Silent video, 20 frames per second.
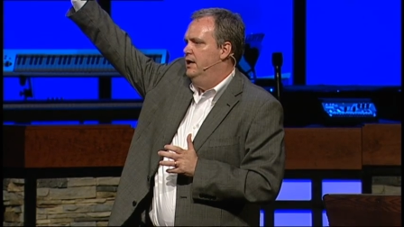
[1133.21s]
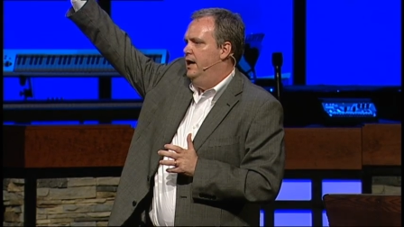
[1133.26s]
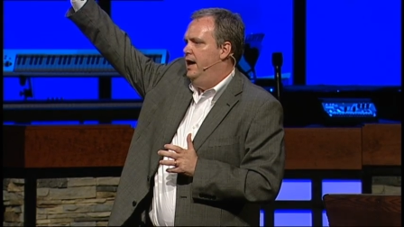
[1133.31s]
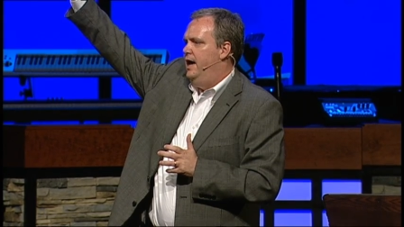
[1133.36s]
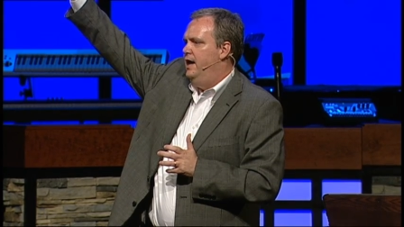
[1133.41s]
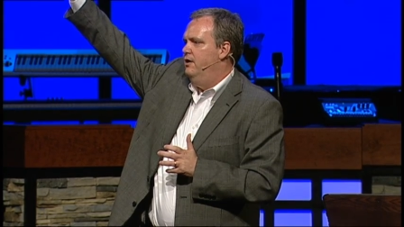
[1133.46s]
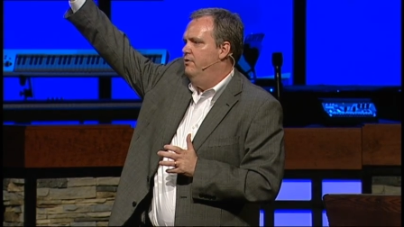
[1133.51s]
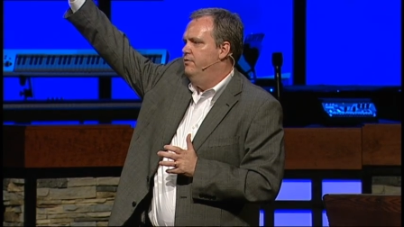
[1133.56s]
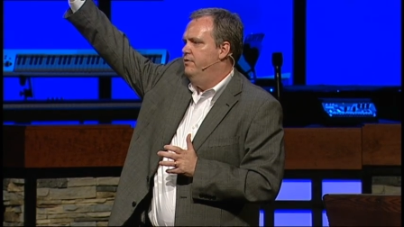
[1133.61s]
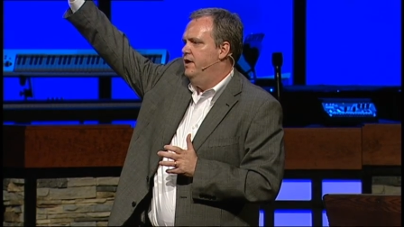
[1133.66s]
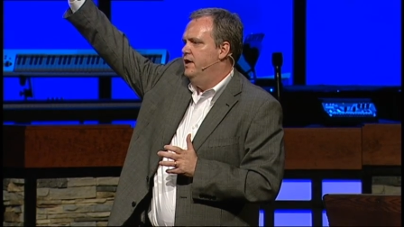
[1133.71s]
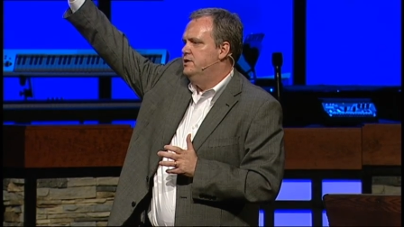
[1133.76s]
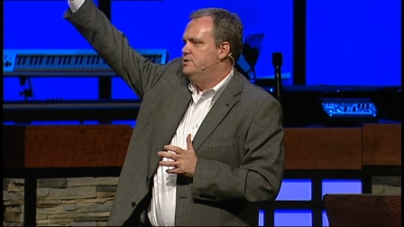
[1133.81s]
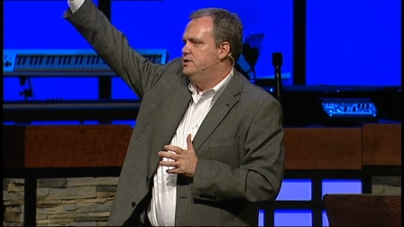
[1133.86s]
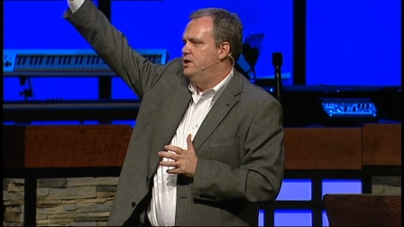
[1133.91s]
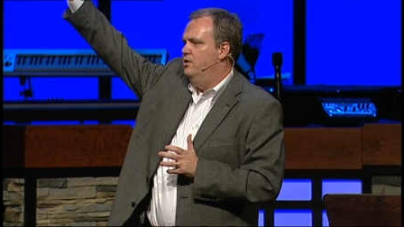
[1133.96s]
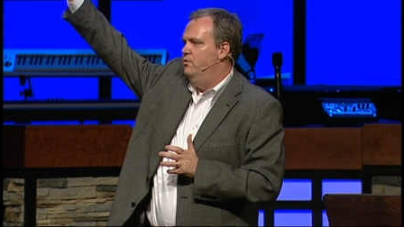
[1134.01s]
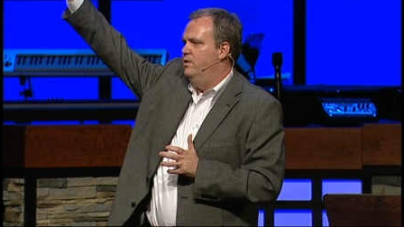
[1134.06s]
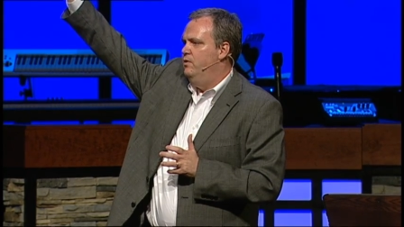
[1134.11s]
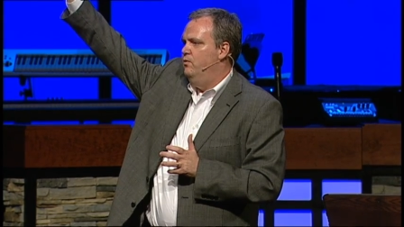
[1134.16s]
I don't think
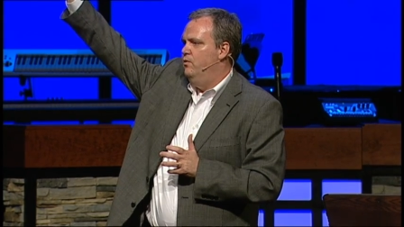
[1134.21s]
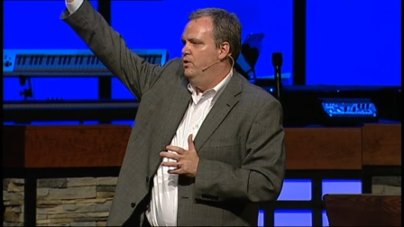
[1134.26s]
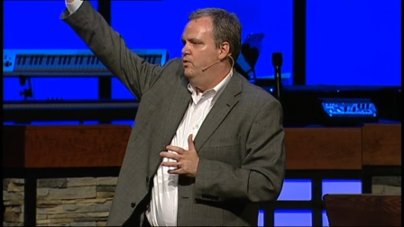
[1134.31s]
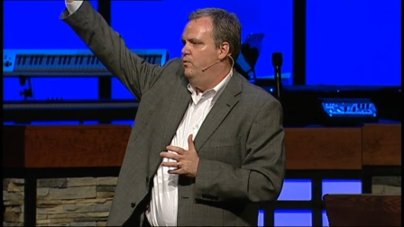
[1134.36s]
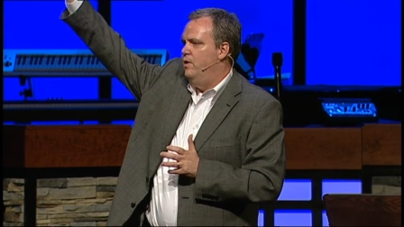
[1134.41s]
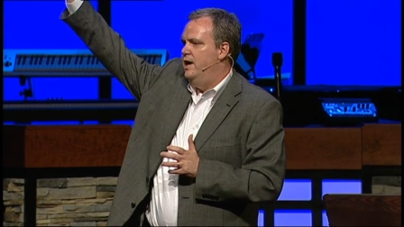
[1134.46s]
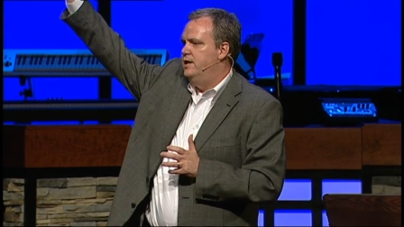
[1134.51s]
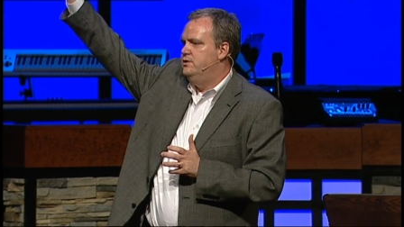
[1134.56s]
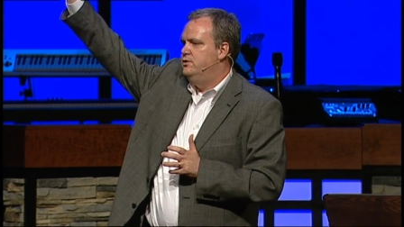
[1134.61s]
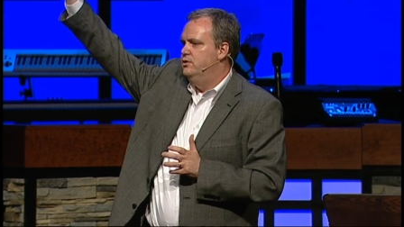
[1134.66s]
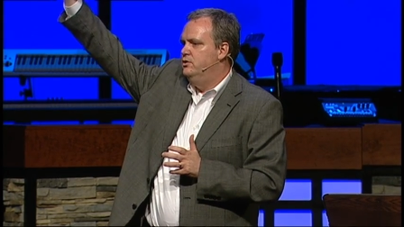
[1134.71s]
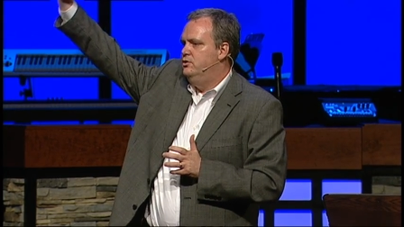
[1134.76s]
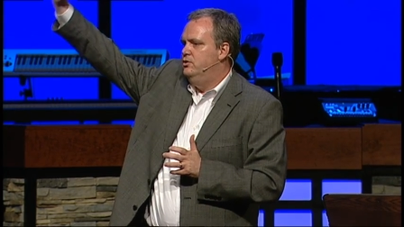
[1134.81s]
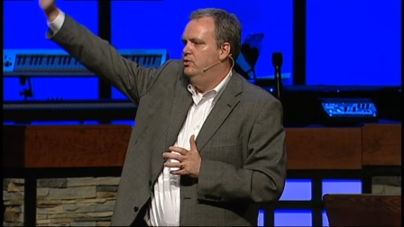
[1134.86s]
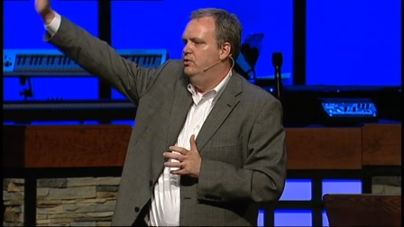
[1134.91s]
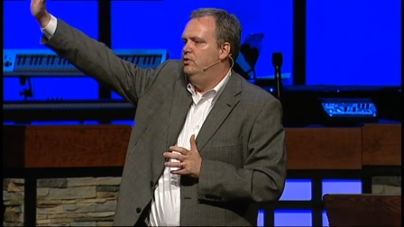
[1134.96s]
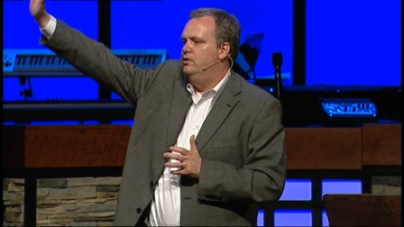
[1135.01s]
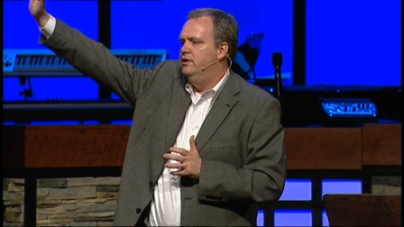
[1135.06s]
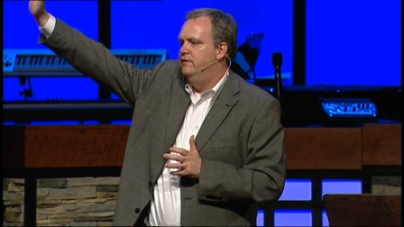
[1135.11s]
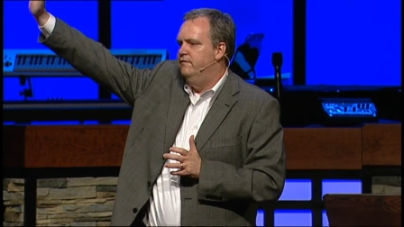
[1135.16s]
so. We want to wait to the
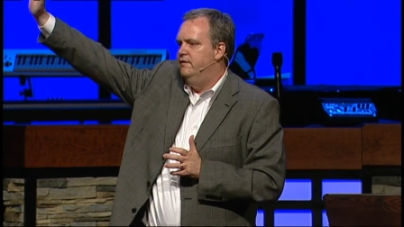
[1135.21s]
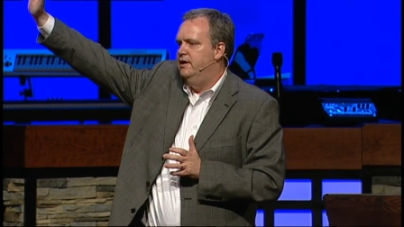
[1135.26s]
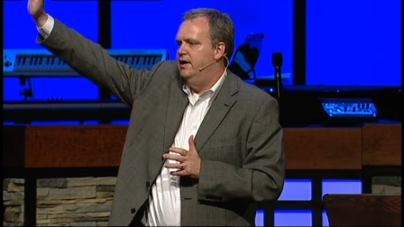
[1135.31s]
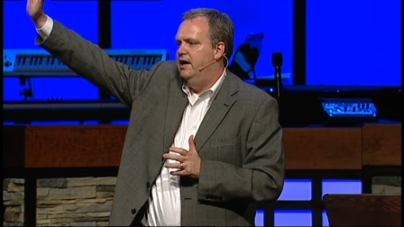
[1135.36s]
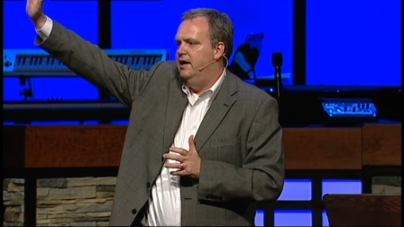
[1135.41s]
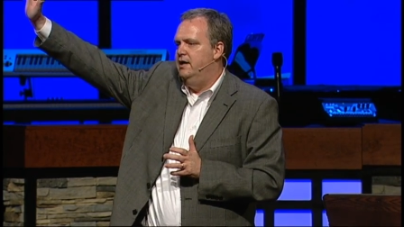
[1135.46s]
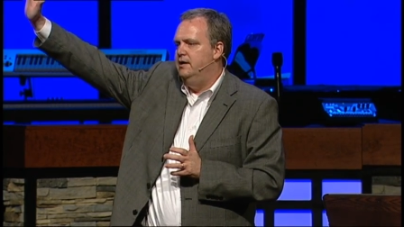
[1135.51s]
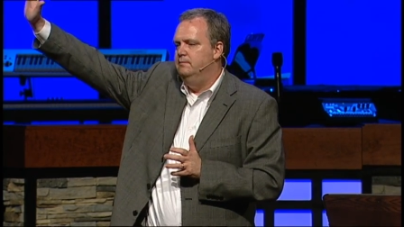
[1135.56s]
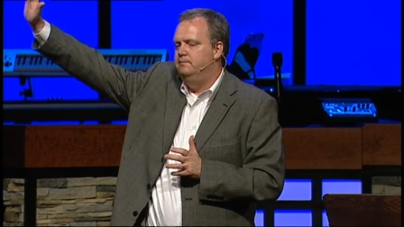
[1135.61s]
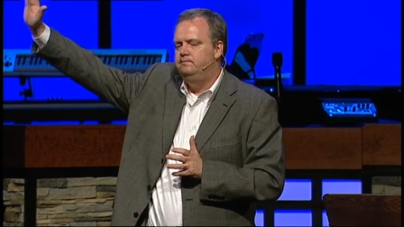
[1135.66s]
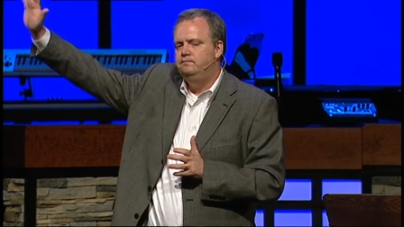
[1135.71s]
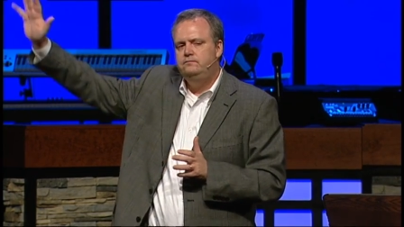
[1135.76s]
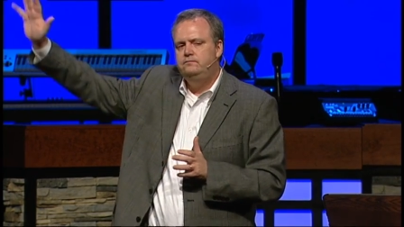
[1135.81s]
cool of the day.